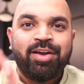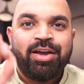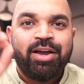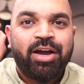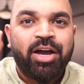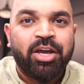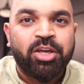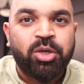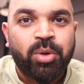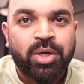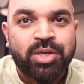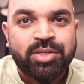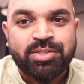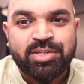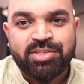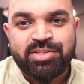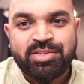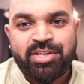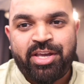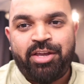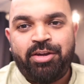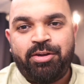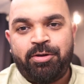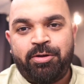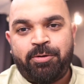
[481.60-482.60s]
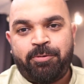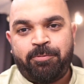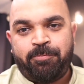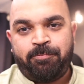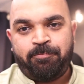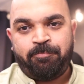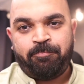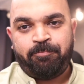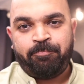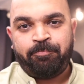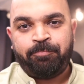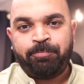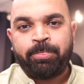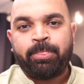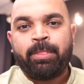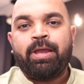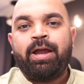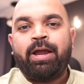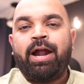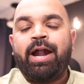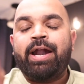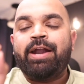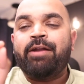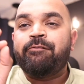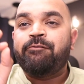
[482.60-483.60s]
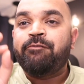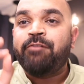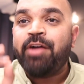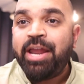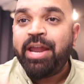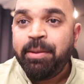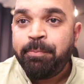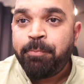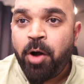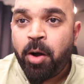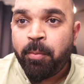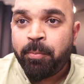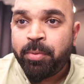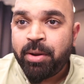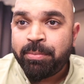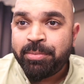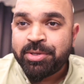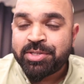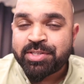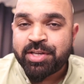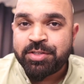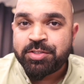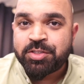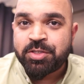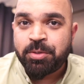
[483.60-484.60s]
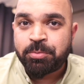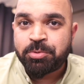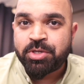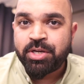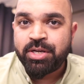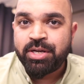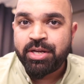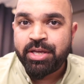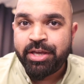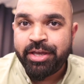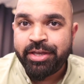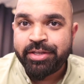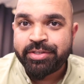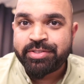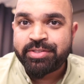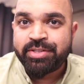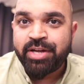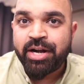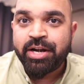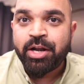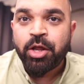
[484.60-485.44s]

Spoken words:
a UX designer. And a very popular misconception is that,